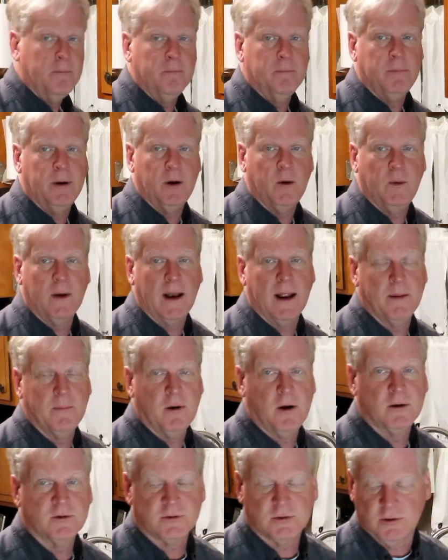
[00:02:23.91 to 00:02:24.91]
But what I'm
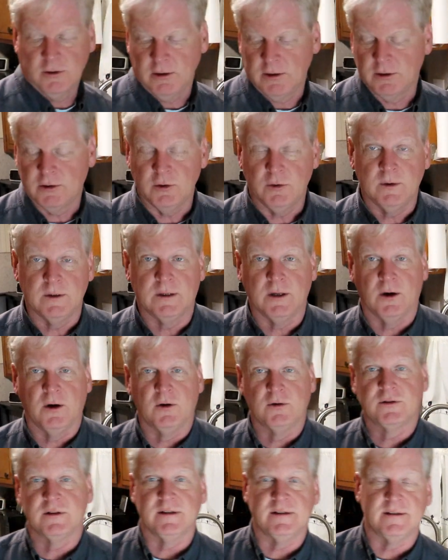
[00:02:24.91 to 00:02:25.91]
also going to do with
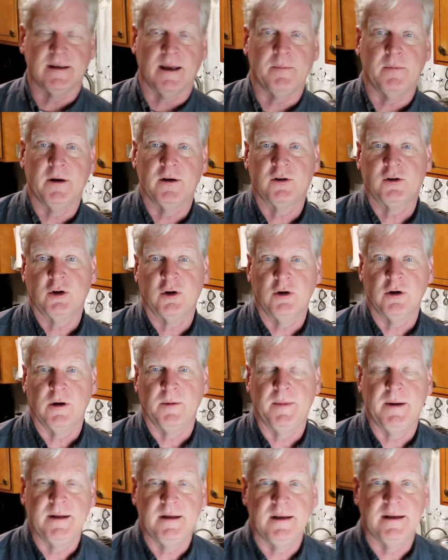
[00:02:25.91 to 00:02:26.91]
those is I'm going to turn
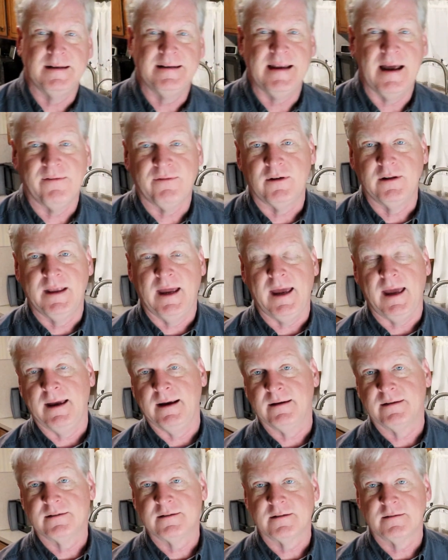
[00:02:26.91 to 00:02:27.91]
them into deviled
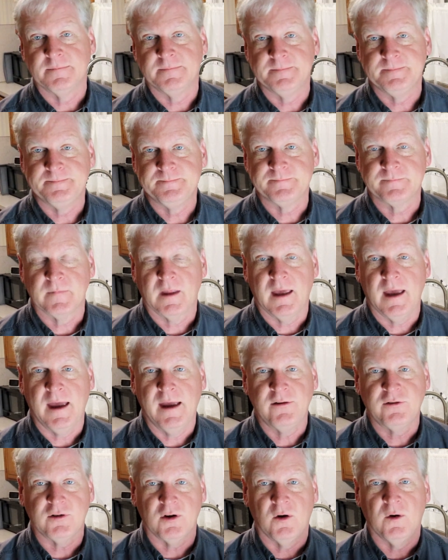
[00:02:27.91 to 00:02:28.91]
eggs.
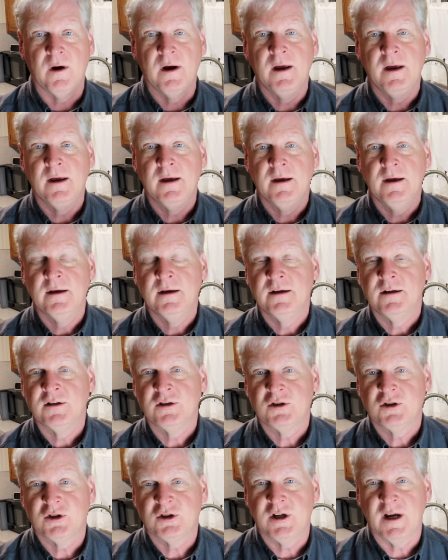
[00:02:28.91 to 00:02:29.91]
Okay, so
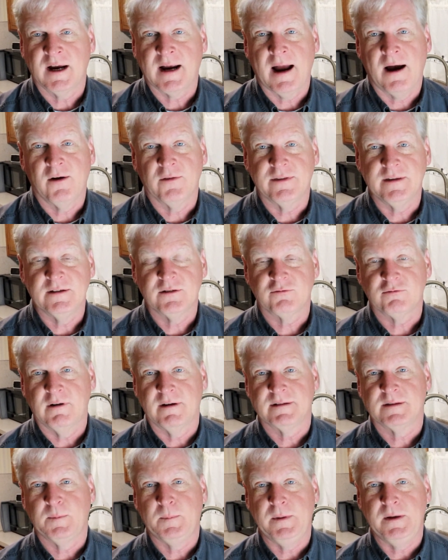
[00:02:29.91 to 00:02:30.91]
check out this
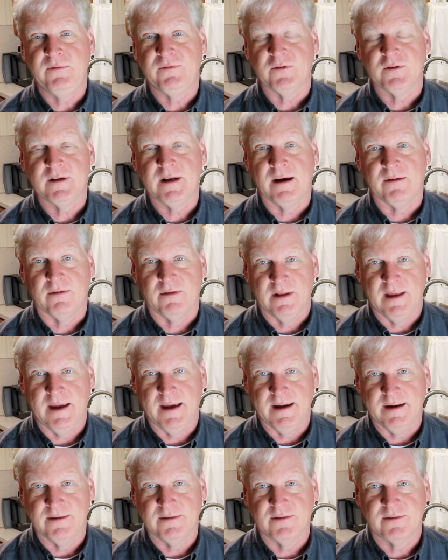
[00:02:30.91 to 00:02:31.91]
recipe for deviled
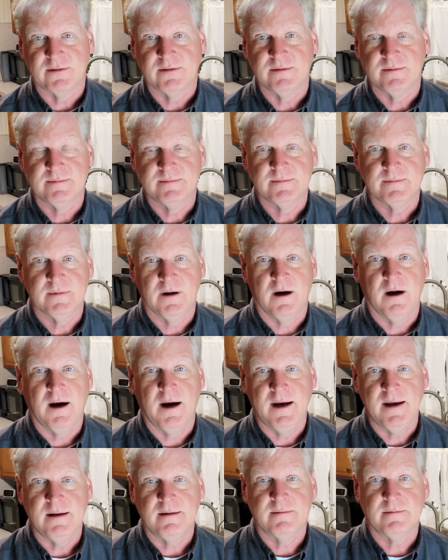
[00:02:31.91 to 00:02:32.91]
eggs. All
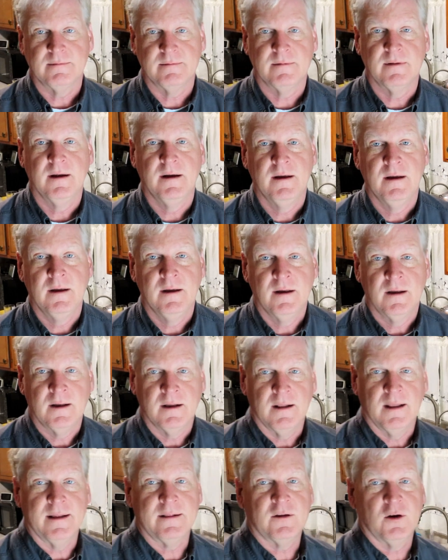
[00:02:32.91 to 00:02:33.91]
right,
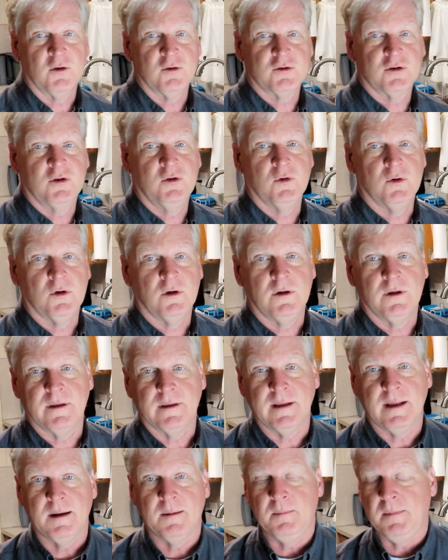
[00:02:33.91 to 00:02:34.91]
let those
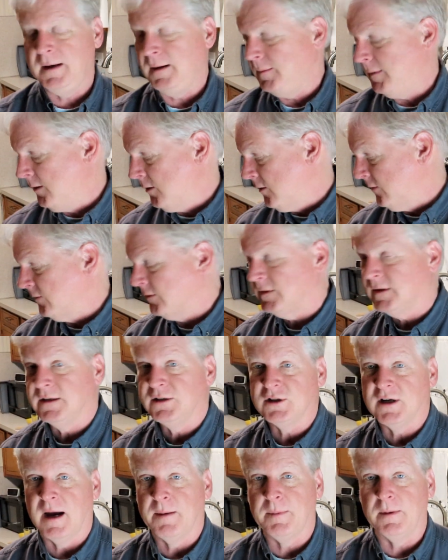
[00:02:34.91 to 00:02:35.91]
cool and meet me over at the
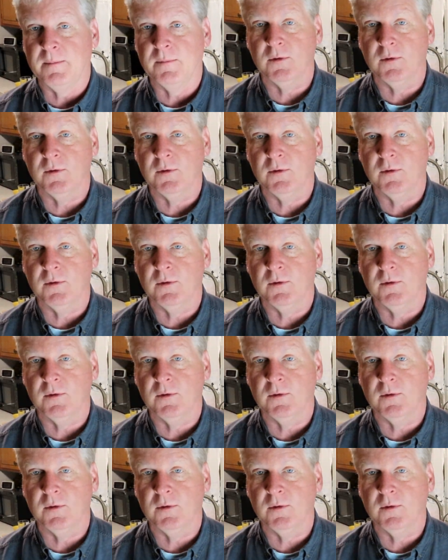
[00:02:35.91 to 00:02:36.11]
chopping